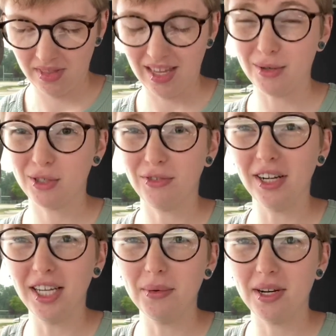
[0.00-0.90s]
it was
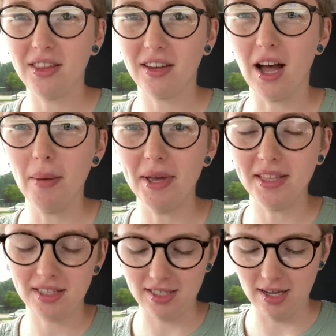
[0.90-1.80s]
funny one of the
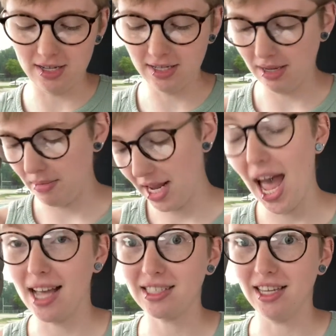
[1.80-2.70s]
comments on somebody
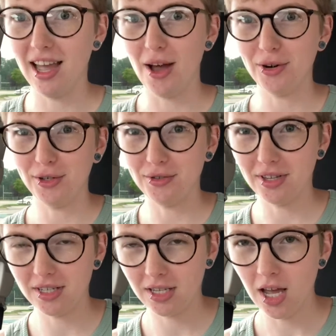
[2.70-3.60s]
asking how to do
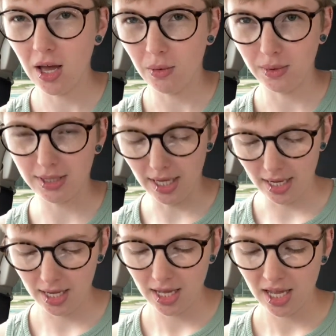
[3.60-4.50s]
this was
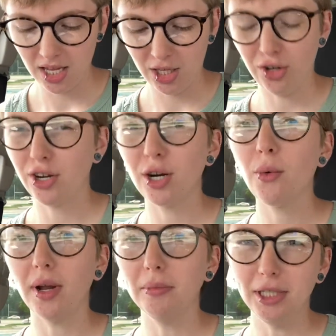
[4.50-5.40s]
like you're gonna
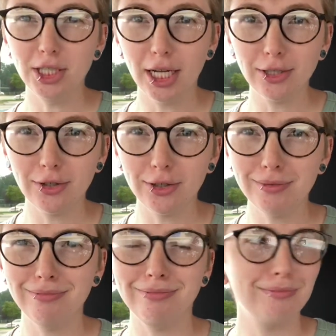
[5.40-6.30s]
want to be gentle
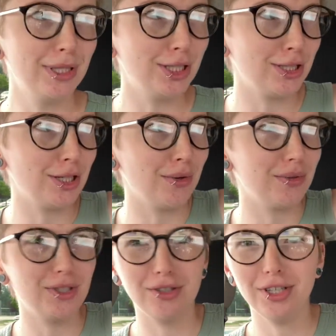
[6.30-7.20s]
but just don't
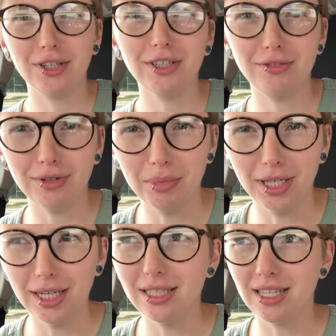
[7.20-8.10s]
you're literally flipping
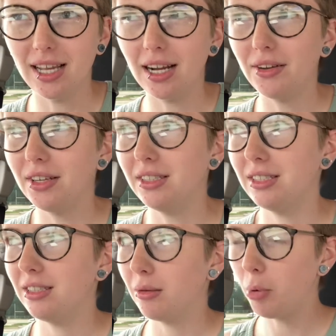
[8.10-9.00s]
it inside out
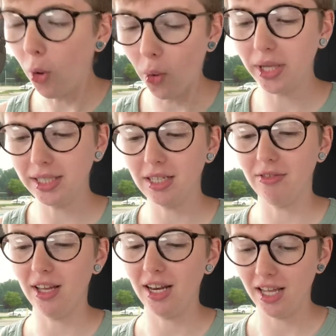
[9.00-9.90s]
it's the point of
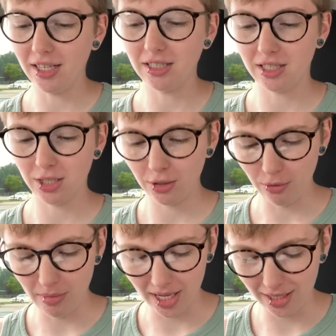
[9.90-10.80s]
it is to
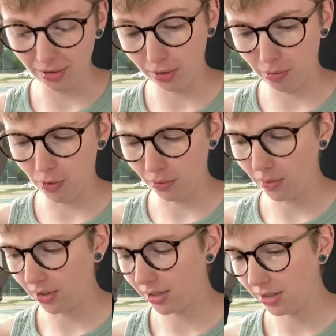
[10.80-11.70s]
make it look more
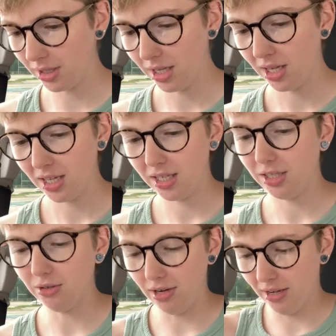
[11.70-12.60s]
worn
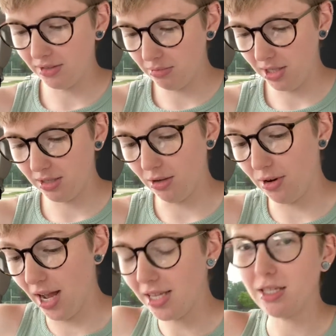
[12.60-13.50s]
you don't have to be so
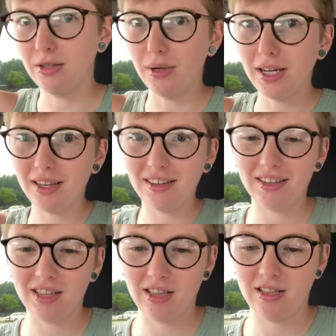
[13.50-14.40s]
nice to it
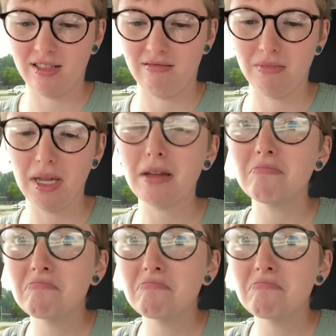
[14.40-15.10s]
like